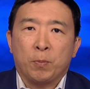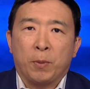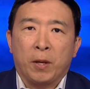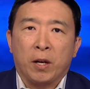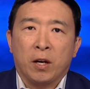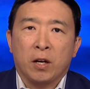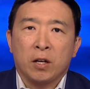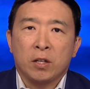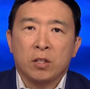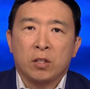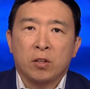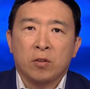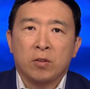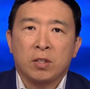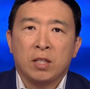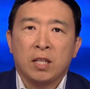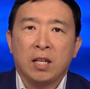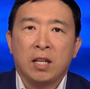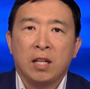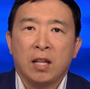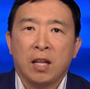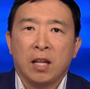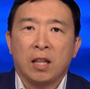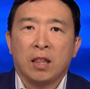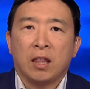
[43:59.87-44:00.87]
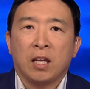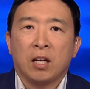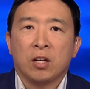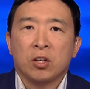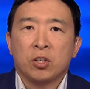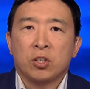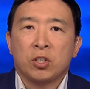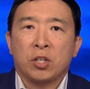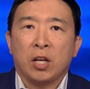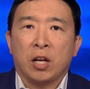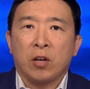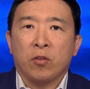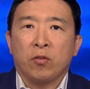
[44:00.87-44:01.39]
Piers, you see that
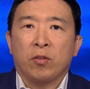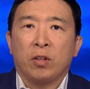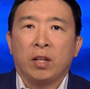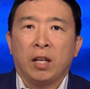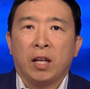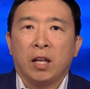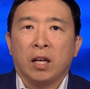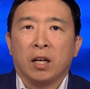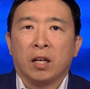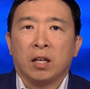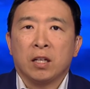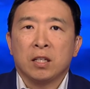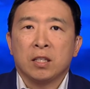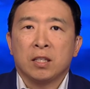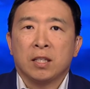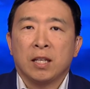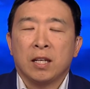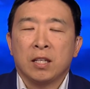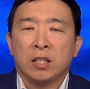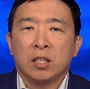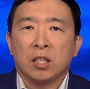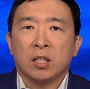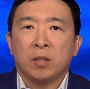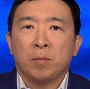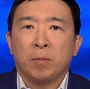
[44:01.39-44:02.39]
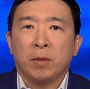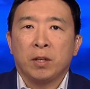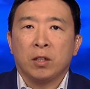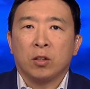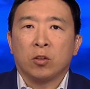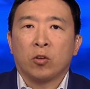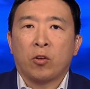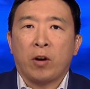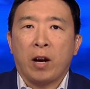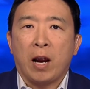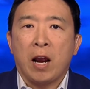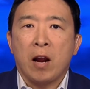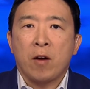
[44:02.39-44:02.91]
there's generally a consensus
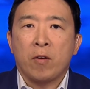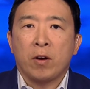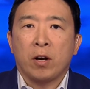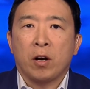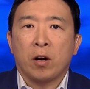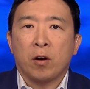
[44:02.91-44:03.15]
middle ground.